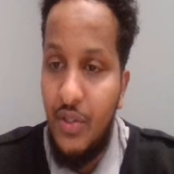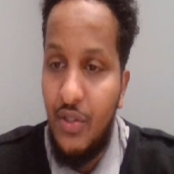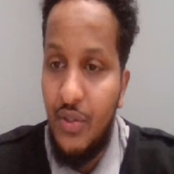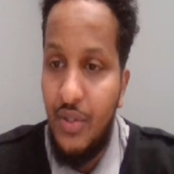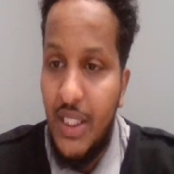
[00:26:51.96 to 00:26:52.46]

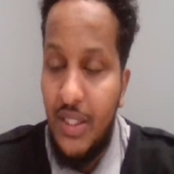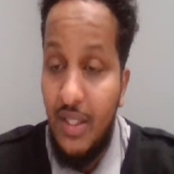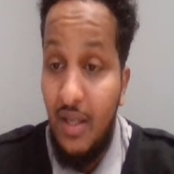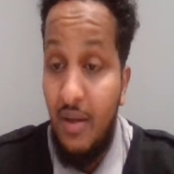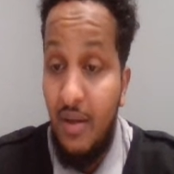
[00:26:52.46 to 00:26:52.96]

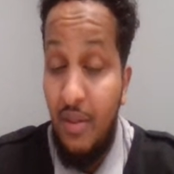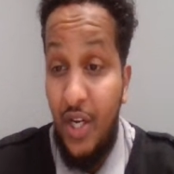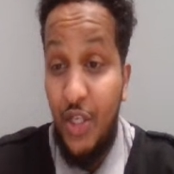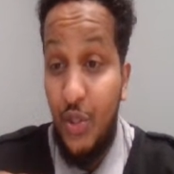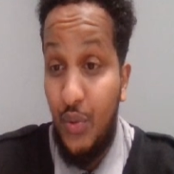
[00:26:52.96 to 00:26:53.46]
the
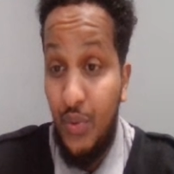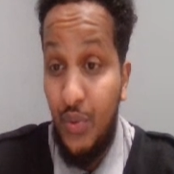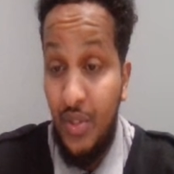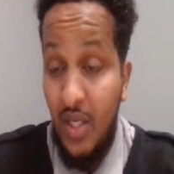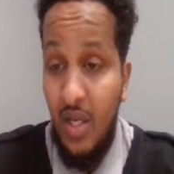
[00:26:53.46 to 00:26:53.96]
threshold
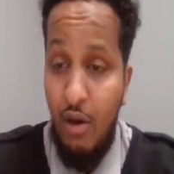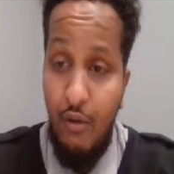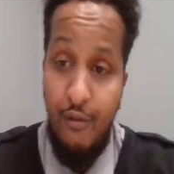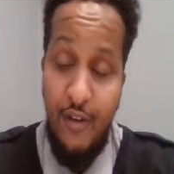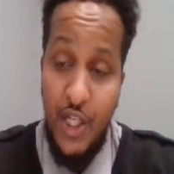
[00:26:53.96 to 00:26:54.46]

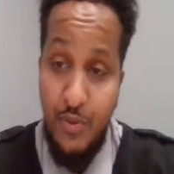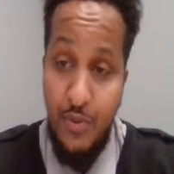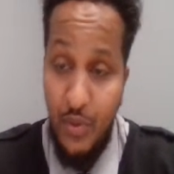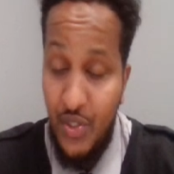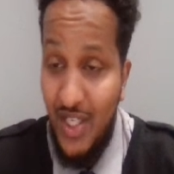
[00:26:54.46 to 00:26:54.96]
of
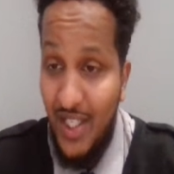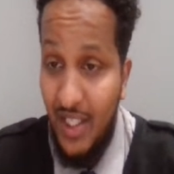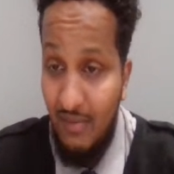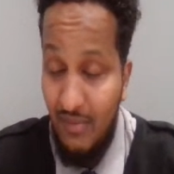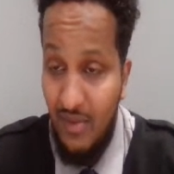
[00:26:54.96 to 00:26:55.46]
Facebook channel.
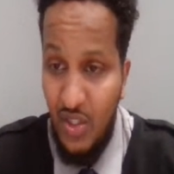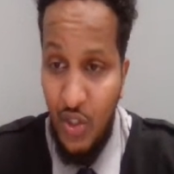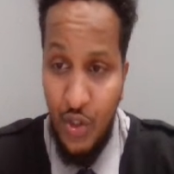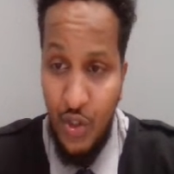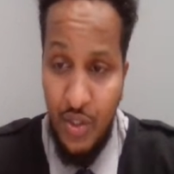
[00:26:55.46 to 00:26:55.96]

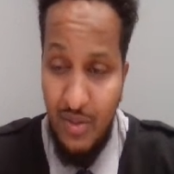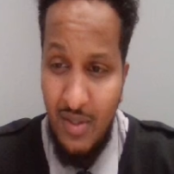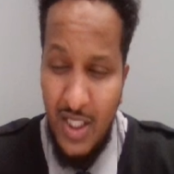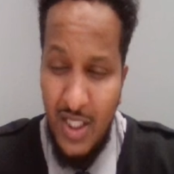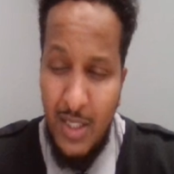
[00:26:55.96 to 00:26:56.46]

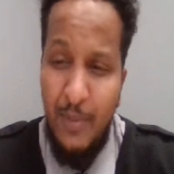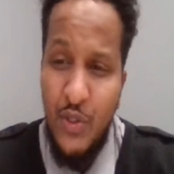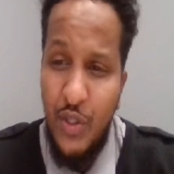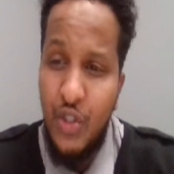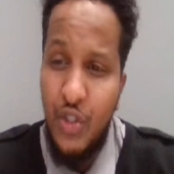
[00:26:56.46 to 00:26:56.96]
It
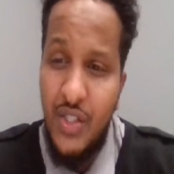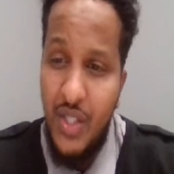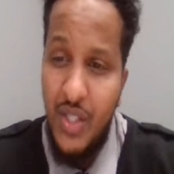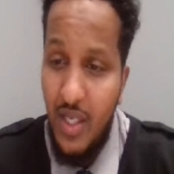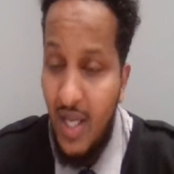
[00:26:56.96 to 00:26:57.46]
depends on the
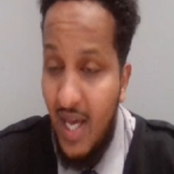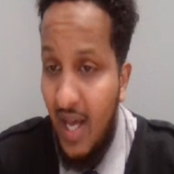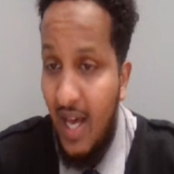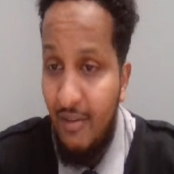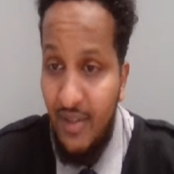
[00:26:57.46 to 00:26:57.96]
trust that you
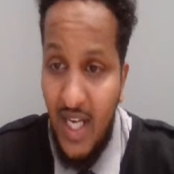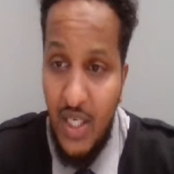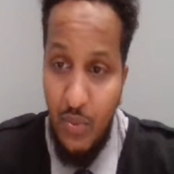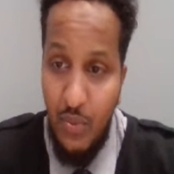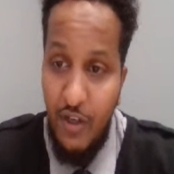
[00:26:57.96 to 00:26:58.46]
have
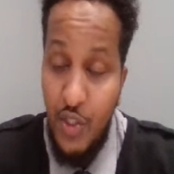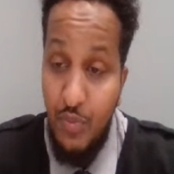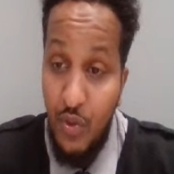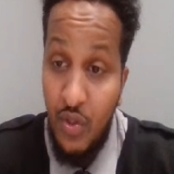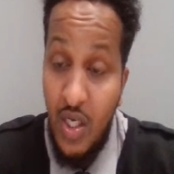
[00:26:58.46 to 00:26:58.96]
gained with
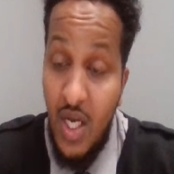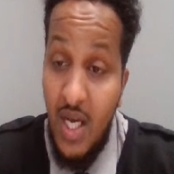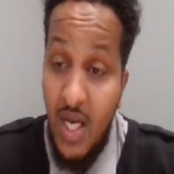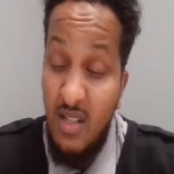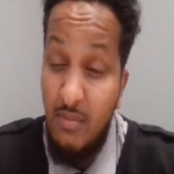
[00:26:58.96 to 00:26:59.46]
Facebook,
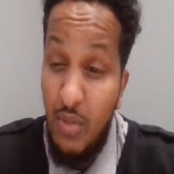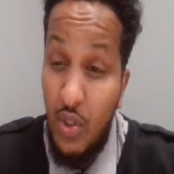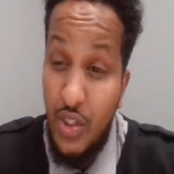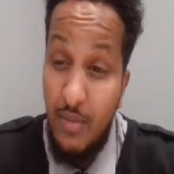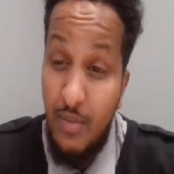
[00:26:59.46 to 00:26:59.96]

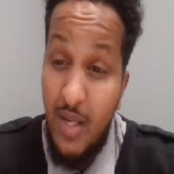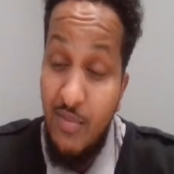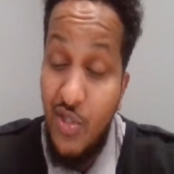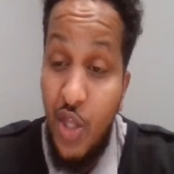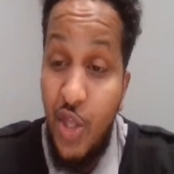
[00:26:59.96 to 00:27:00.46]
because
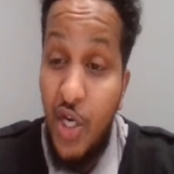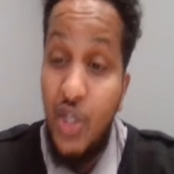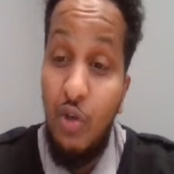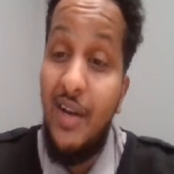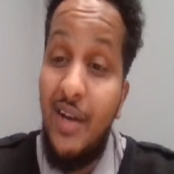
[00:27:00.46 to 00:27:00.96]
sometimes the
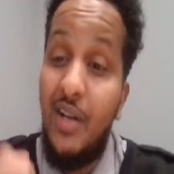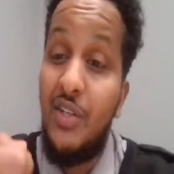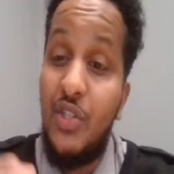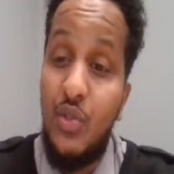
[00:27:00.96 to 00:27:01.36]
threshold might not just